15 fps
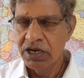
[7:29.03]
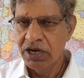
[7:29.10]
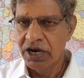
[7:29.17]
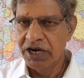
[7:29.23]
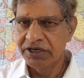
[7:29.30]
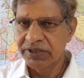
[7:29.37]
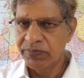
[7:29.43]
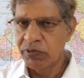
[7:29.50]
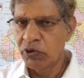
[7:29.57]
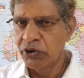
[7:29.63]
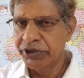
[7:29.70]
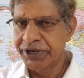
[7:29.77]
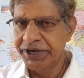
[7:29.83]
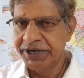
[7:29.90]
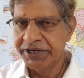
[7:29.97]
At the
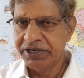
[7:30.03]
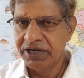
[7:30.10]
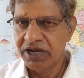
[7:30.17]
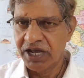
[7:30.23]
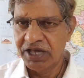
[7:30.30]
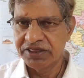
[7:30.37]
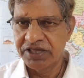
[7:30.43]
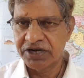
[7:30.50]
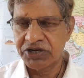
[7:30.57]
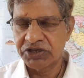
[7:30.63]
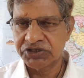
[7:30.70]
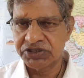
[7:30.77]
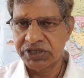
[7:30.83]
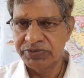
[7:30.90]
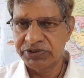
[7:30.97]
port gate, and the
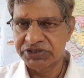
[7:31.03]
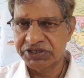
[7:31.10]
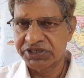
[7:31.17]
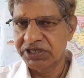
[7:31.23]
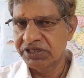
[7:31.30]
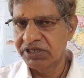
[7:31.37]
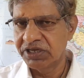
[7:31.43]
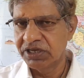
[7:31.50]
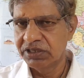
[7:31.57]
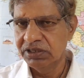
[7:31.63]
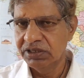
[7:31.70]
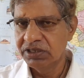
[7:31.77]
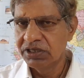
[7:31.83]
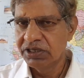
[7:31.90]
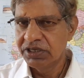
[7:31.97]
custom is sitting
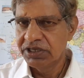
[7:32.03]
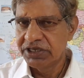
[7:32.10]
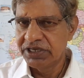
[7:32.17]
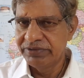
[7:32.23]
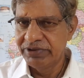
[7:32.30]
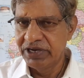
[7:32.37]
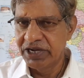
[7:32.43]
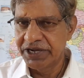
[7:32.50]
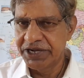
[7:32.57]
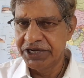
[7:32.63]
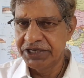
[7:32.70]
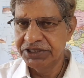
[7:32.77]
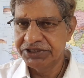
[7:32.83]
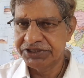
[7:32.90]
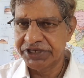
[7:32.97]
there, he will
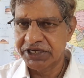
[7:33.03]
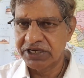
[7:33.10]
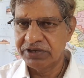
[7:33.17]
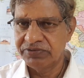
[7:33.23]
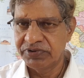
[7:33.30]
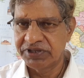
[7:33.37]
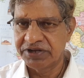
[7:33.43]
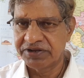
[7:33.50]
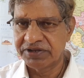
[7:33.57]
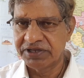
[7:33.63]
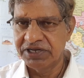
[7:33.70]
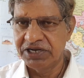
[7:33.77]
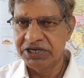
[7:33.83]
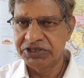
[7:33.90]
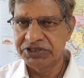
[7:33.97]
again check whether
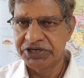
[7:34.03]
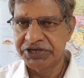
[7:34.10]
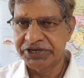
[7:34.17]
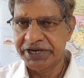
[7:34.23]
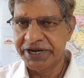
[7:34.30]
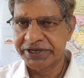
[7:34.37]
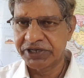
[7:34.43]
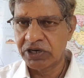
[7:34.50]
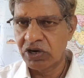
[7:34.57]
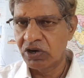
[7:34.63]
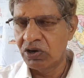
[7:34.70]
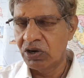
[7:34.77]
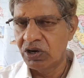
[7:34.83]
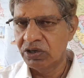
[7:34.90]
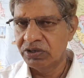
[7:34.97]
seal is intact or
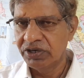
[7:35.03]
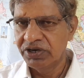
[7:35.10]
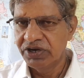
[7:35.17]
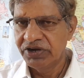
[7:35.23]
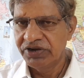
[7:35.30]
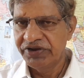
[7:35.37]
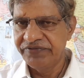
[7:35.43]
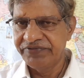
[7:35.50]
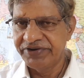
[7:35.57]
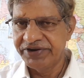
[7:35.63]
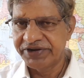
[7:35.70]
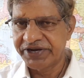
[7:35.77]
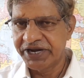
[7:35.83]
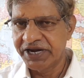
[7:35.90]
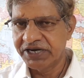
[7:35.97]
not. If
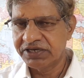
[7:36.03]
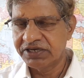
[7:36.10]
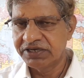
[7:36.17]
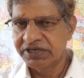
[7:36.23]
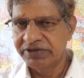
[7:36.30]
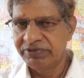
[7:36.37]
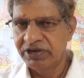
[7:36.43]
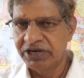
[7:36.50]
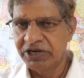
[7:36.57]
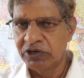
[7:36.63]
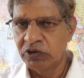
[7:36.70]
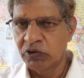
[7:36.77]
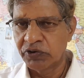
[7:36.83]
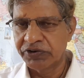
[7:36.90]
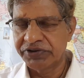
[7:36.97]
intact, he will
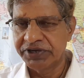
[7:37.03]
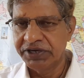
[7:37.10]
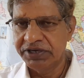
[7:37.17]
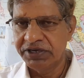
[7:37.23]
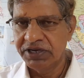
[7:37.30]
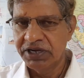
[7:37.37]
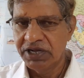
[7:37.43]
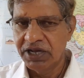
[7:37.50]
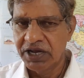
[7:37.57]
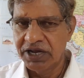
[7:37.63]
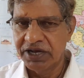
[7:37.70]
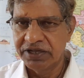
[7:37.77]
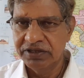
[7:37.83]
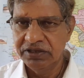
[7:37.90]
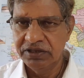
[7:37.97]
endorse it
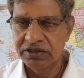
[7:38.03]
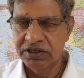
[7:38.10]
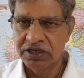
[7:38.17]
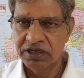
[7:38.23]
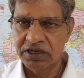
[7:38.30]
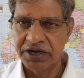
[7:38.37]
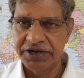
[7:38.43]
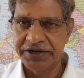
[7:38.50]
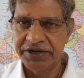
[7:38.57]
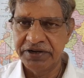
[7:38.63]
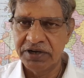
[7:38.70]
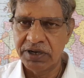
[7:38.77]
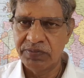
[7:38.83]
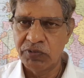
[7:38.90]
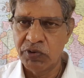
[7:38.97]
and the
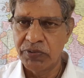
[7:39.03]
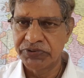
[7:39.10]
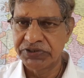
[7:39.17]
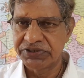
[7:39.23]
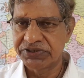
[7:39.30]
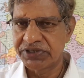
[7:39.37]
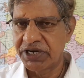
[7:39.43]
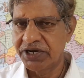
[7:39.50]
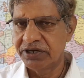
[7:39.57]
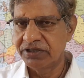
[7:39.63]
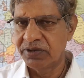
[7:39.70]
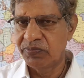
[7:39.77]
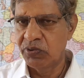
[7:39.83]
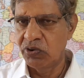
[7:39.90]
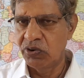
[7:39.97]
container moves inside
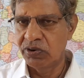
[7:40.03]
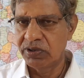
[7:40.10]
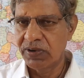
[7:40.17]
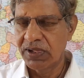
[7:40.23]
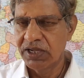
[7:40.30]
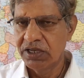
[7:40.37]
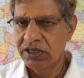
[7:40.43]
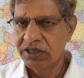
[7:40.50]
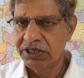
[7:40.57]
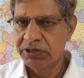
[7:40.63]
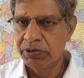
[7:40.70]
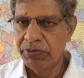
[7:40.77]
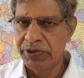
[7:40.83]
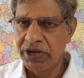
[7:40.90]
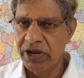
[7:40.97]
the port. It
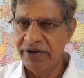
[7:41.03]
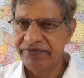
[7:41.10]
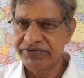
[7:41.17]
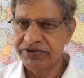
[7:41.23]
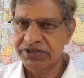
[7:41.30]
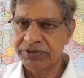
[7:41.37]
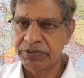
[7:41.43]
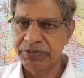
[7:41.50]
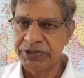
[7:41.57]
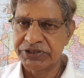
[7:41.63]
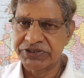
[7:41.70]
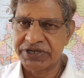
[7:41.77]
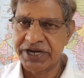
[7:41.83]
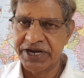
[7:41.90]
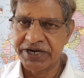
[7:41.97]
will be
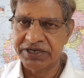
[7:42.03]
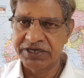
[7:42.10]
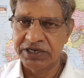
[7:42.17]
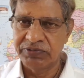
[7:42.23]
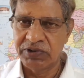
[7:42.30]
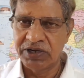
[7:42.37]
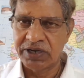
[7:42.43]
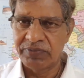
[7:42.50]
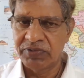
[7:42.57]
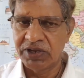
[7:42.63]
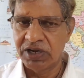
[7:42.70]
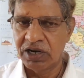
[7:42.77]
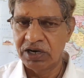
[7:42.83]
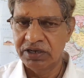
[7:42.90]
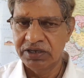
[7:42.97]
stacked in one of the
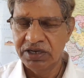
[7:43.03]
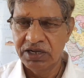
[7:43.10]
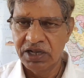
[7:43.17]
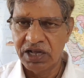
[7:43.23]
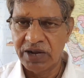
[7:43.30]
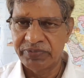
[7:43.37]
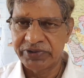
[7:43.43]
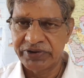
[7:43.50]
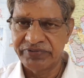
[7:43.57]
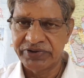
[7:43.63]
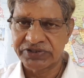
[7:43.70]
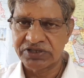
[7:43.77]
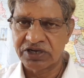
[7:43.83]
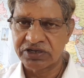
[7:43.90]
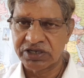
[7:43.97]
yard. After
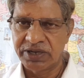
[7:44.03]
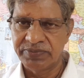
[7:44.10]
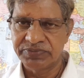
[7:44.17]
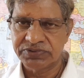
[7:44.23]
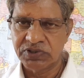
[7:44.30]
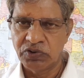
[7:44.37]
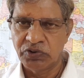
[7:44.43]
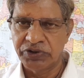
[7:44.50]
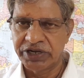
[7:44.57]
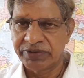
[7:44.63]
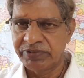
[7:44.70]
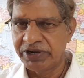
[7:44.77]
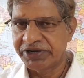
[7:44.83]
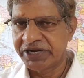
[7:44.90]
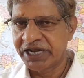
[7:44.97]
vessel comes,
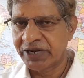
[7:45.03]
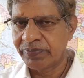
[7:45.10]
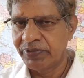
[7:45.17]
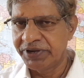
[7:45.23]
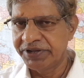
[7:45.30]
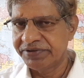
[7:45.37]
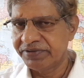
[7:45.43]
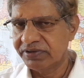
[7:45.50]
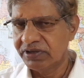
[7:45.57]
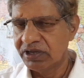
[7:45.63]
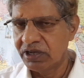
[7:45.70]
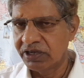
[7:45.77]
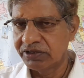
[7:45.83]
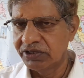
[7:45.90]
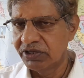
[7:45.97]
loading will take place
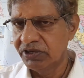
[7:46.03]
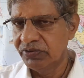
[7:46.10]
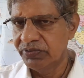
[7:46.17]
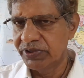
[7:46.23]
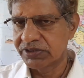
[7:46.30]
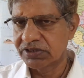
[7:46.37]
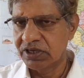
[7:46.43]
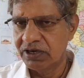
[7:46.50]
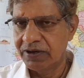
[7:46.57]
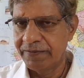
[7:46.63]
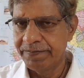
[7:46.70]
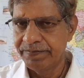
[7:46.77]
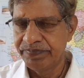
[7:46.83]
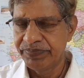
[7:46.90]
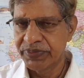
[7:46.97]
on the vessel.
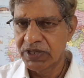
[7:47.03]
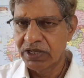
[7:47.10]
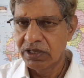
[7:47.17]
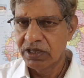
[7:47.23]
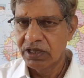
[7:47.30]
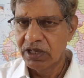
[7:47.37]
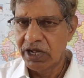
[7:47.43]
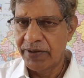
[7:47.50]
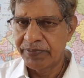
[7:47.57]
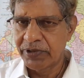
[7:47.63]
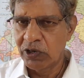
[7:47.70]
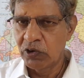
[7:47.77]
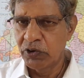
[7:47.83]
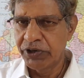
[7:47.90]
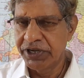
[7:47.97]

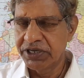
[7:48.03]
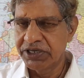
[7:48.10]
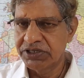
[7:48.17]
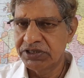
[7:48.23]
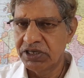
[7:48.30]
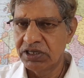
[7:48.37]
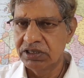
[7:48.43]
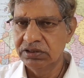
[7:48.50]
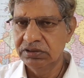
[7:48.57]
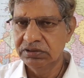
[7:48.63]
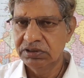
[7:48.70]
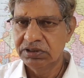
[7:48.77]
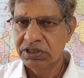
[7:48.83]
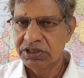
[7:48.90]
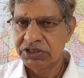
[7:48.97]
After loading is
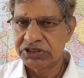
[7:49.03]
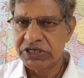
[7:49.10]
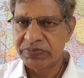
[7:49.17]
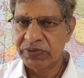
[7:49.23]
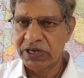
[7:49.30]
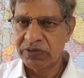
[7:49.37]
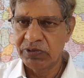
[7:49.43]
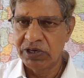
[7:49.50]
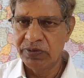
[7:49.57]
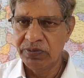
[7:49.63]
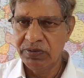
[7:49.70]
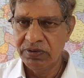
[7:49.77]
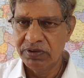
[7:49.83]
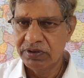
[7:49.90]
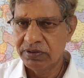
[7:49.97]
done, shipper
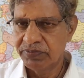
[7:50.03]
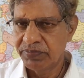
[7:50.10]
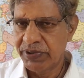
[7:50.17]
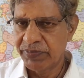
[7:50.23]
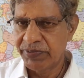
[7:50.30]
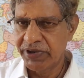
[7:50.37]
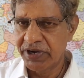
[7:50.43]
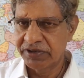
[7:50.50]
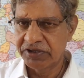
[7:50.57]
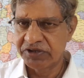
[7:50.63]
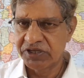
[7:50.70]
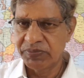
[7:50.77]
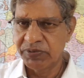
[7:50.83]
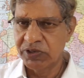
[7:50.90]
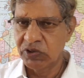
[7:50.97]
will prepare the
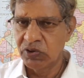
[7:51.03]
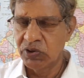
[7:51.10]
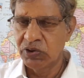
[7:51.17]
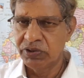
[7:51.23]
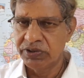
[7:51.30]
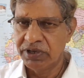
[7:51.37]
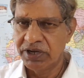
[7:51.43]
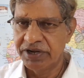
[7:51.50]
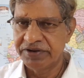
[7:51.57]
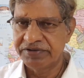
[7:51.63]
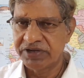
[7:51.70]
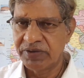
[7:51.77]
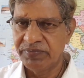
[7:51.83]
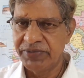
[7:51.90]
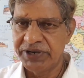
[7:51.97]
shipping note and
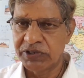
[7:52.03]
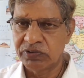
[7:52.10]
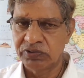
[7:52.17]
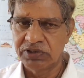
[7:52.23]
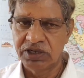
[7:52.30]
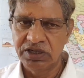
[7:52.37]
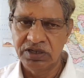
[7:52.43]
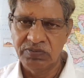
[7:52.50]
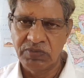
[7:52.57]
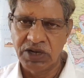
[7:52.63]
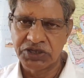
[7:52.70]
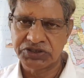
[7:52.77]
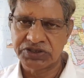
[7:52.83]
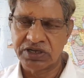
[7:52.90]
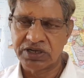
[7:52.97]
submit to the
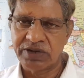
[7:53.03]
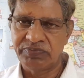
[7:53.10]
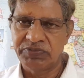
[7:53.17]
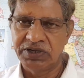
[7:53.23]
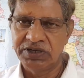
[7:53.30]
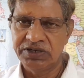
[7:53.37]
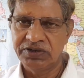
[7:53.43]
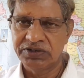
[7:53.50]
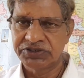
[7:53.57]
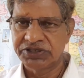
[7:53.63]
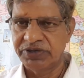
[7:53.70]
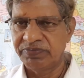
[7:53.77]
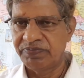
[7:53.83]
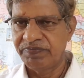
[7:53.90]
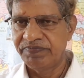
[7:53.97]
master of the
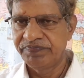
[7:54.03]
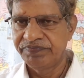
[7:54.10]
ship.